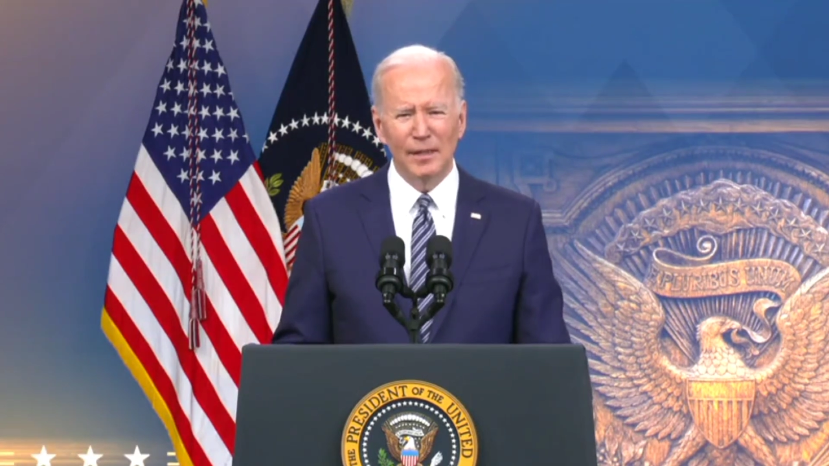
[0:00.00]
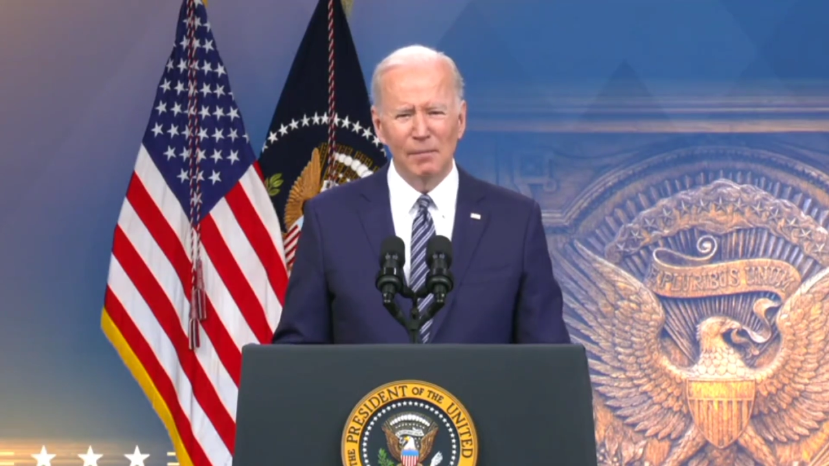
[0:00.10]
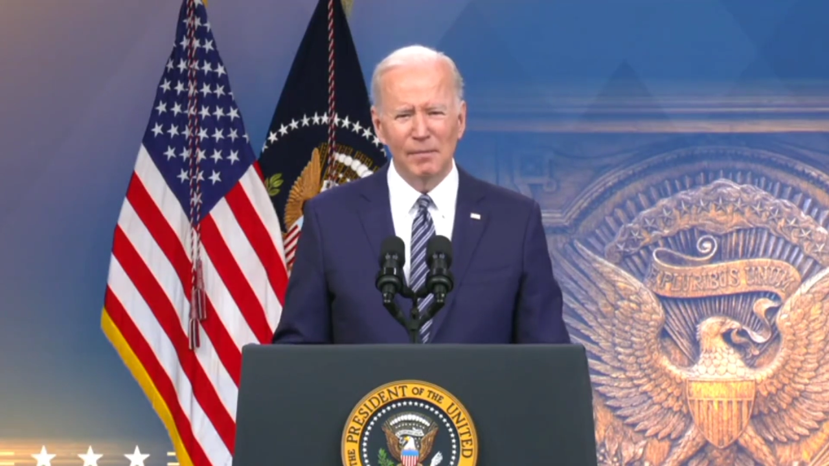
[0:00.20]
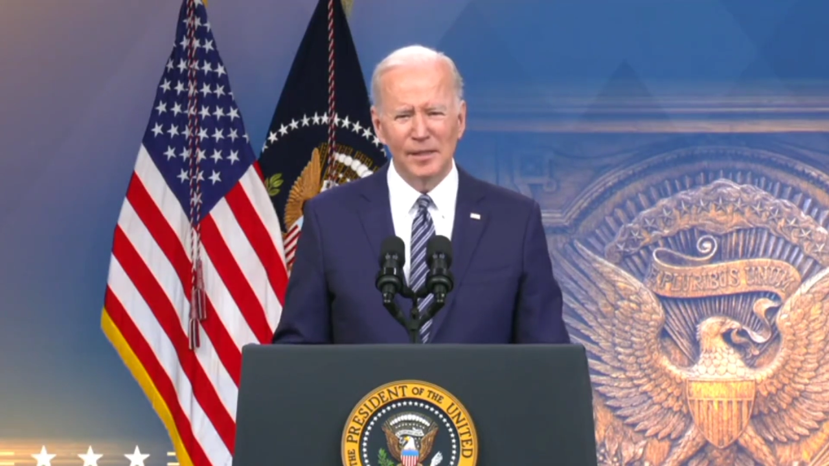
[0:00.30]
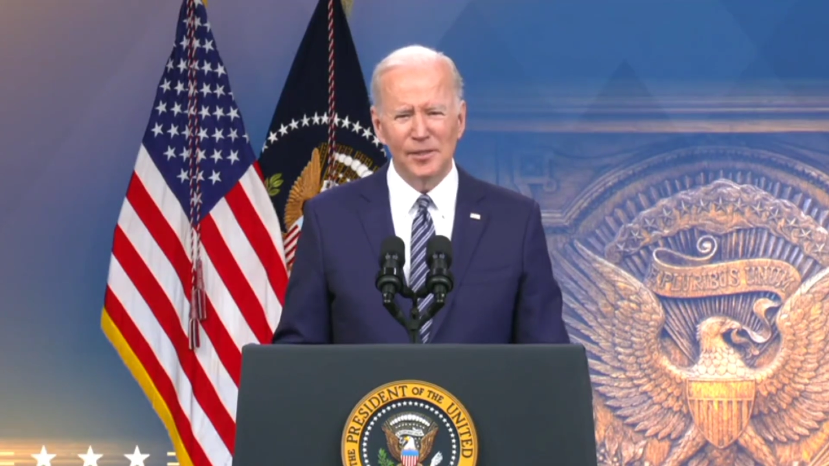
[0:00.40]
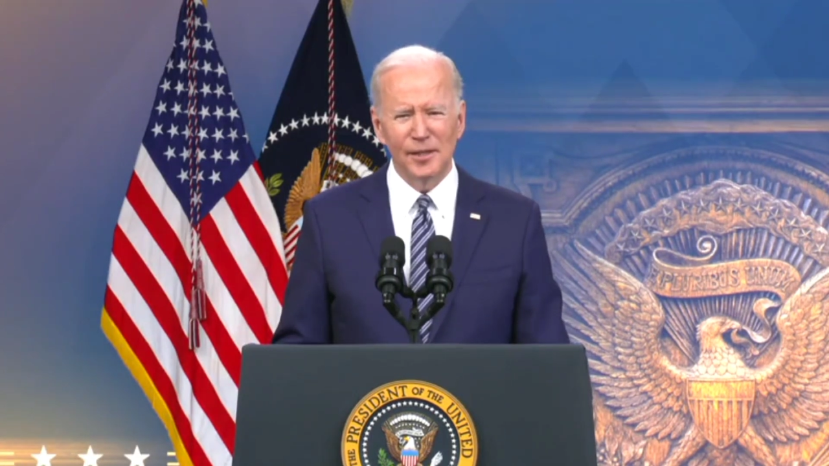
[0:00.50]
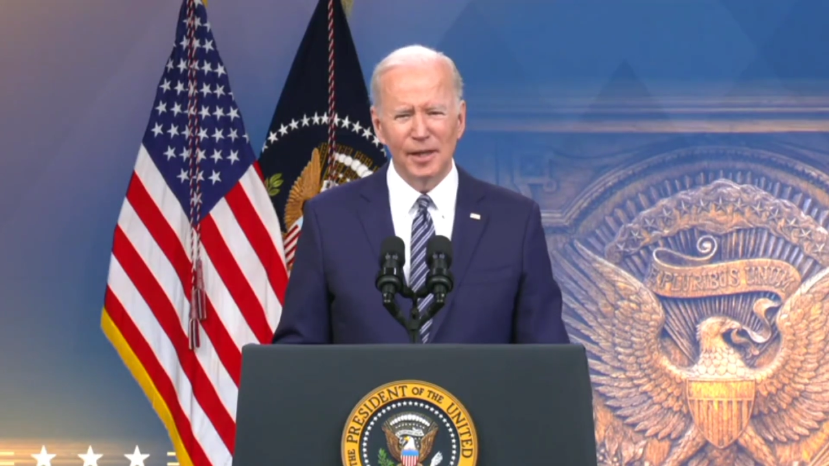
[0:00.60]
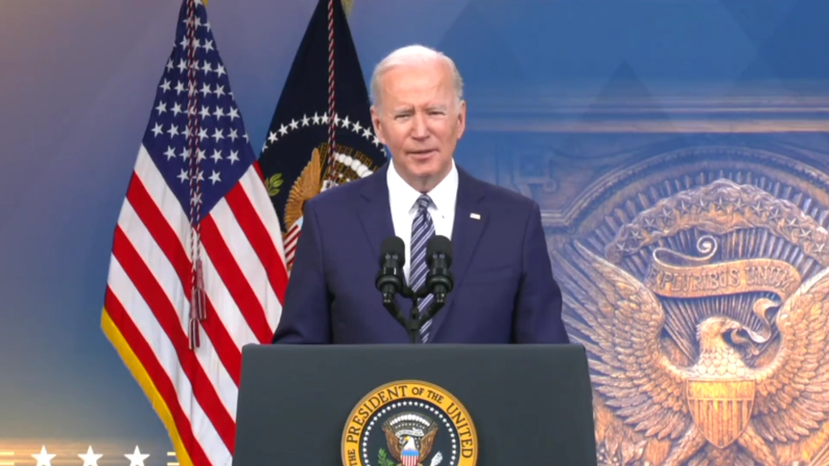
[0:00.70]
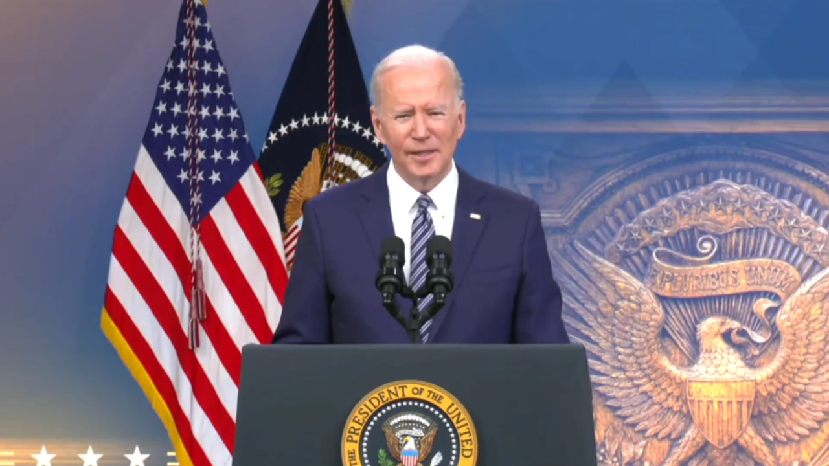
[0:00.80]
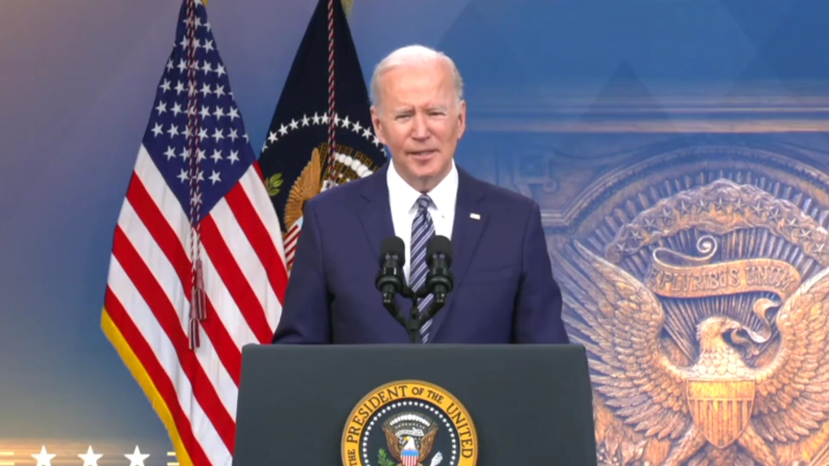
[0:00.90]
companies sit
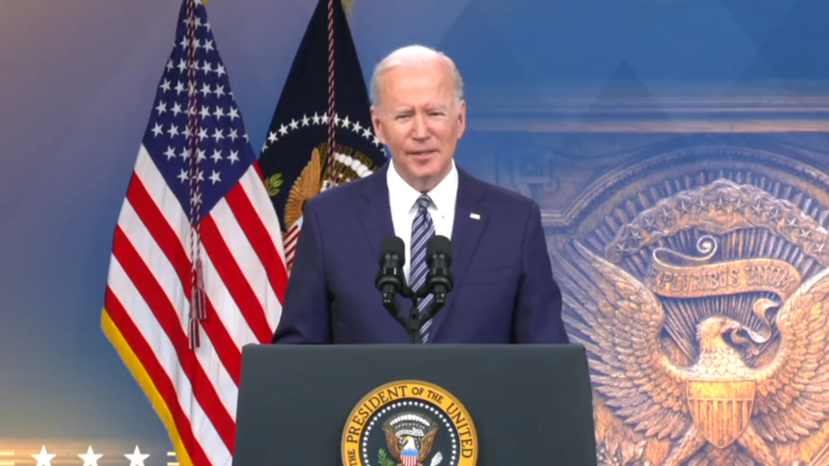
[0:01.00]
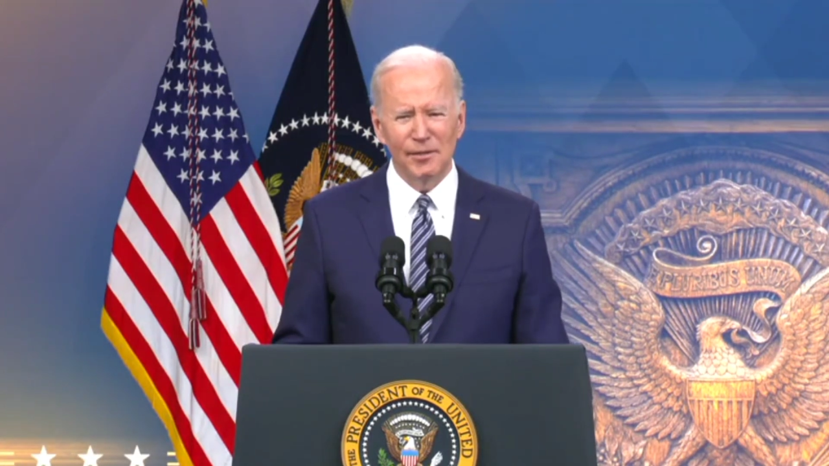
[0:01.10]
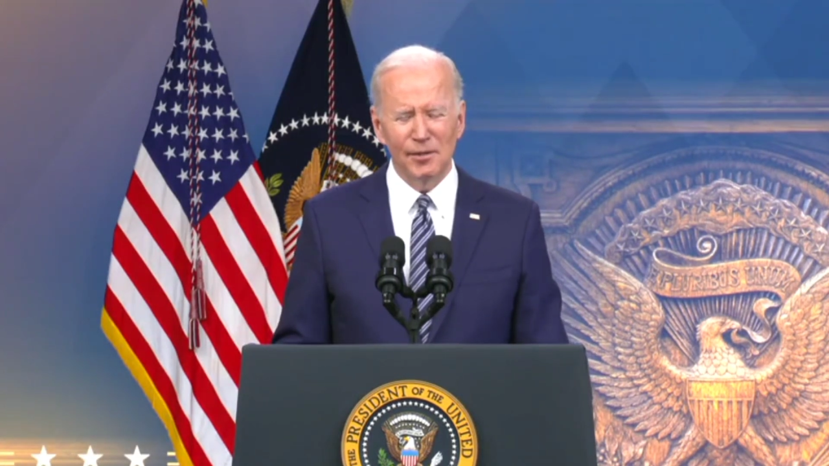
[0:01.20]
on their